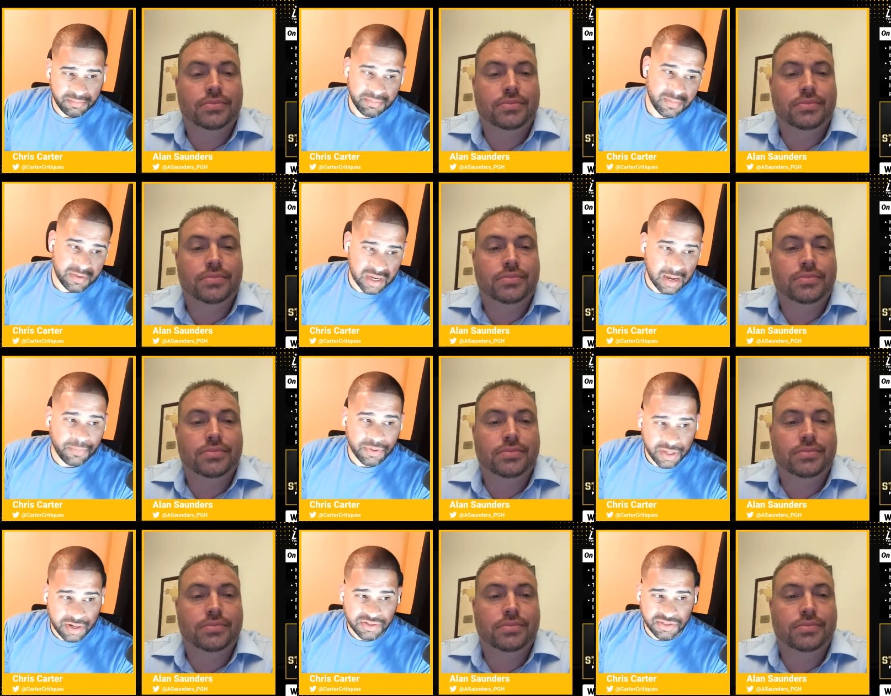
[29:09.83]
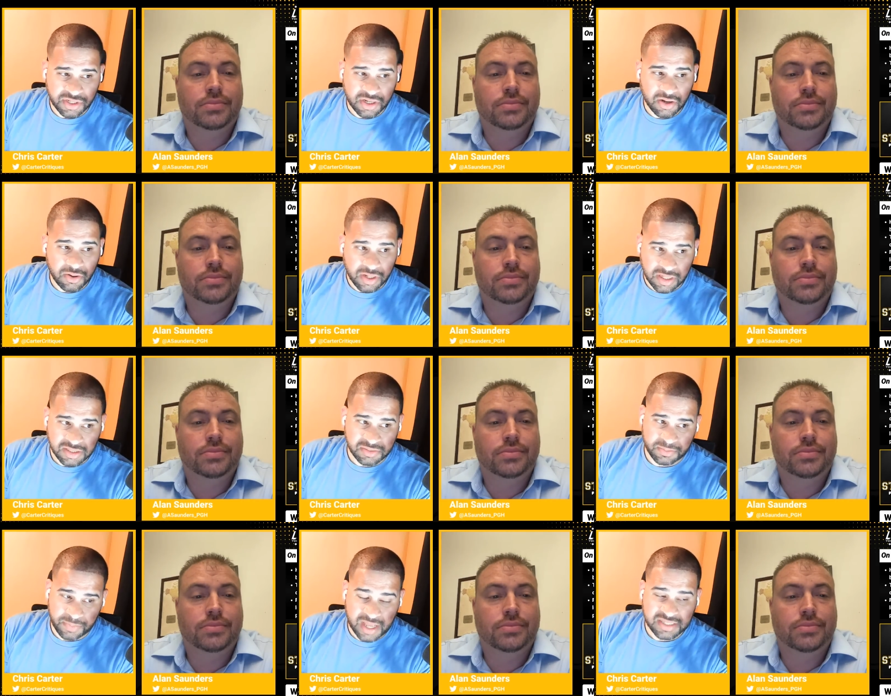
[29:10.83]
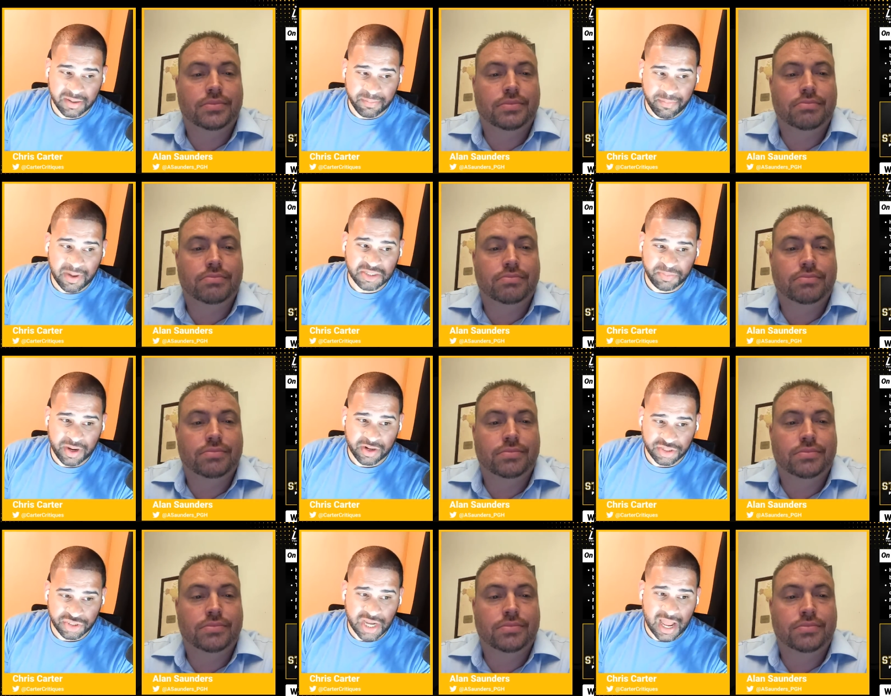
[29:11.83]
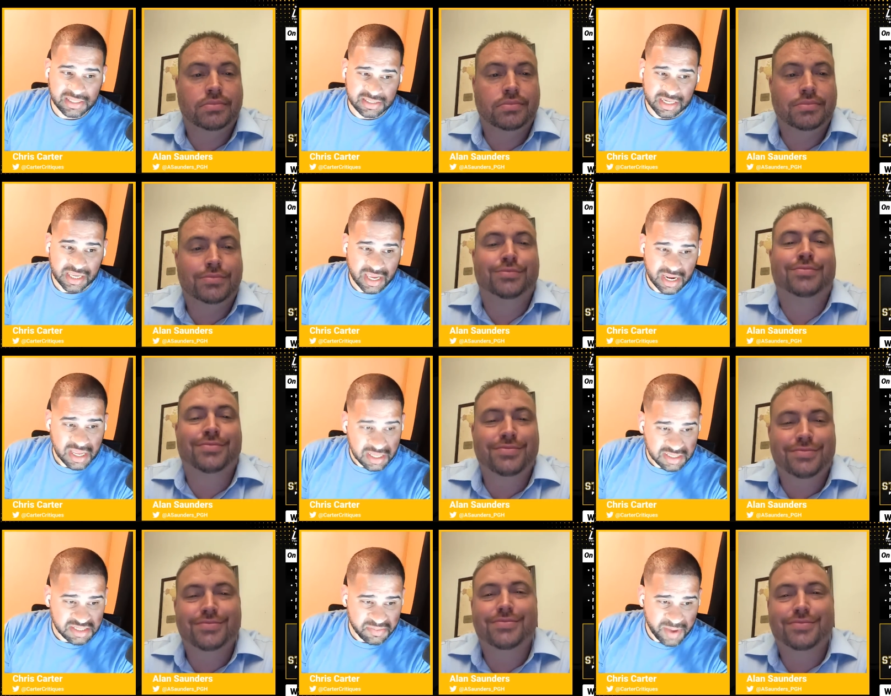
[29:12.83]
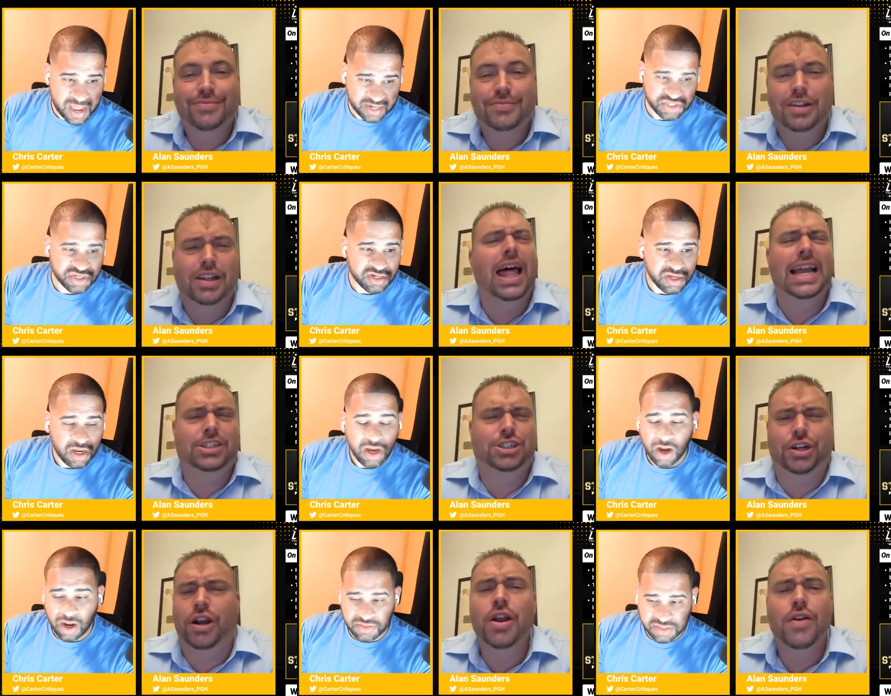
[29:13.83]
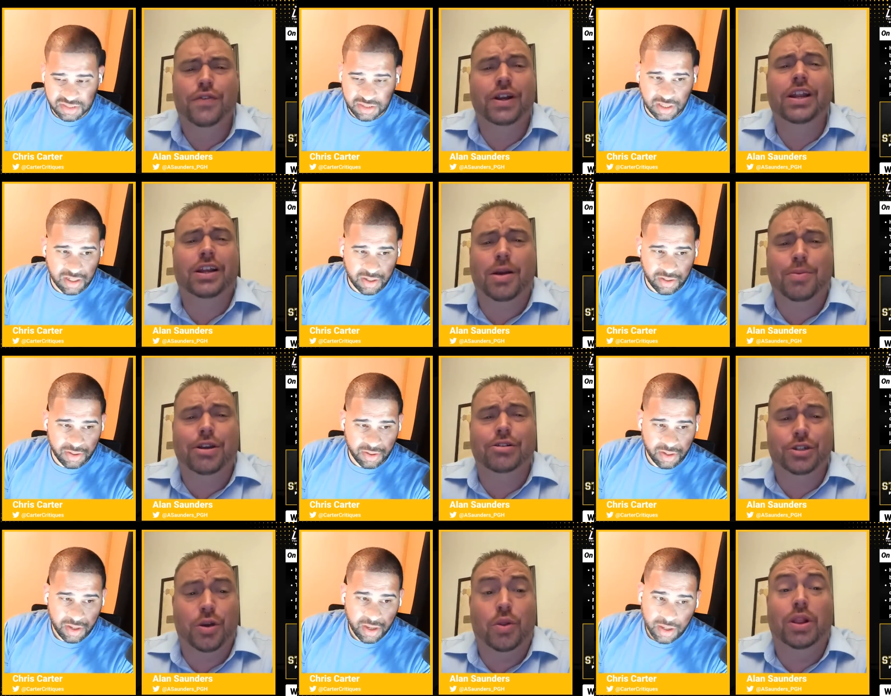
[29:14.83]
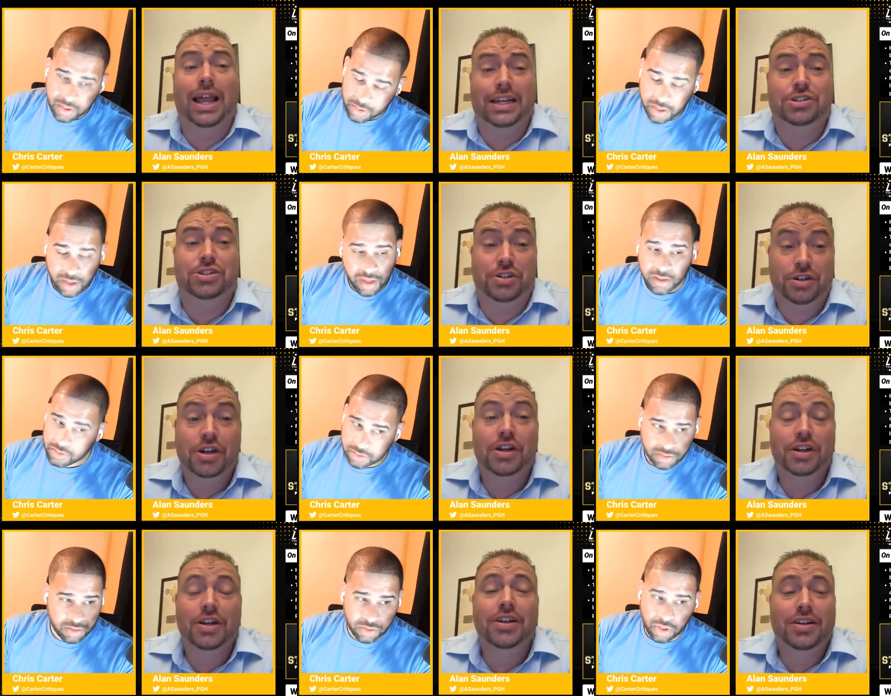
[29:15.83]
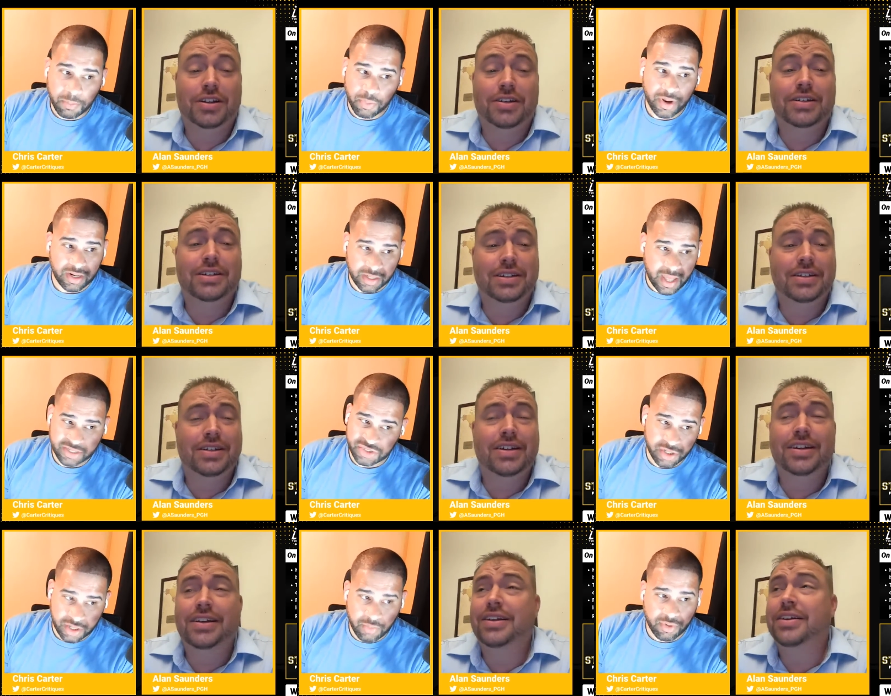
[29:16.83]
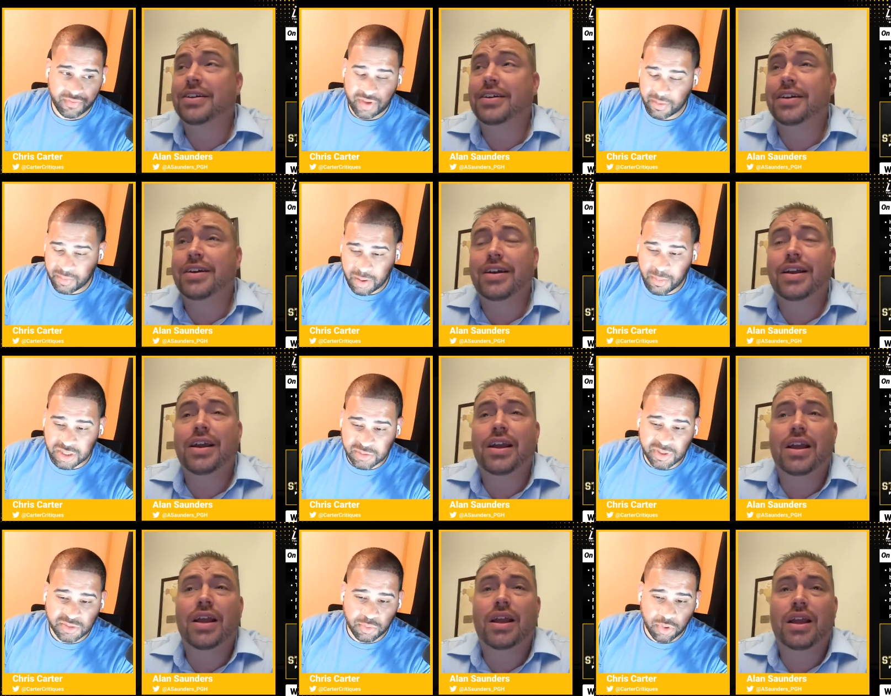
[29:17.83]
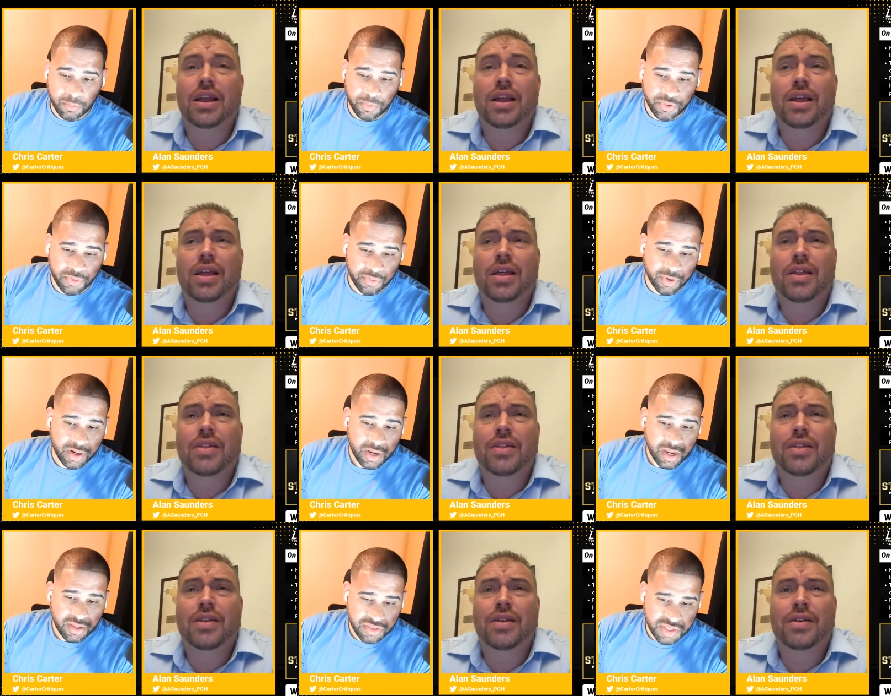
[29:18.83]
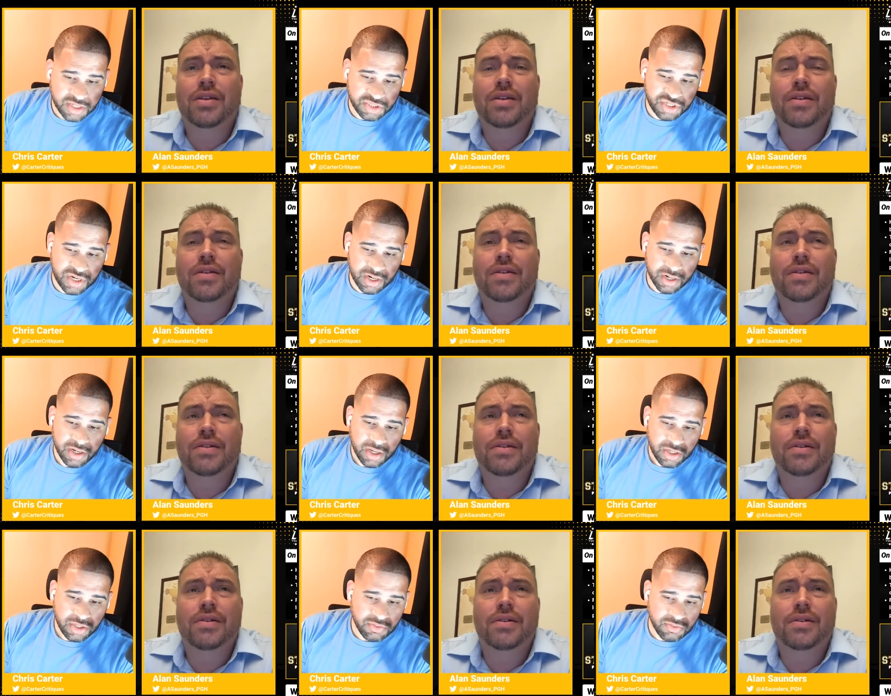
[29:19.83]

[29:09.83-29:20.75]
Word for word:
Speaker 1: maybe a couple years ago, is has a much better shot to get in some action. Last year,
Speaker 2: forget a couple years ago, last yeah, year,
Speaker 1: Good point. Last year, he would have had a much, much more open door. This year, you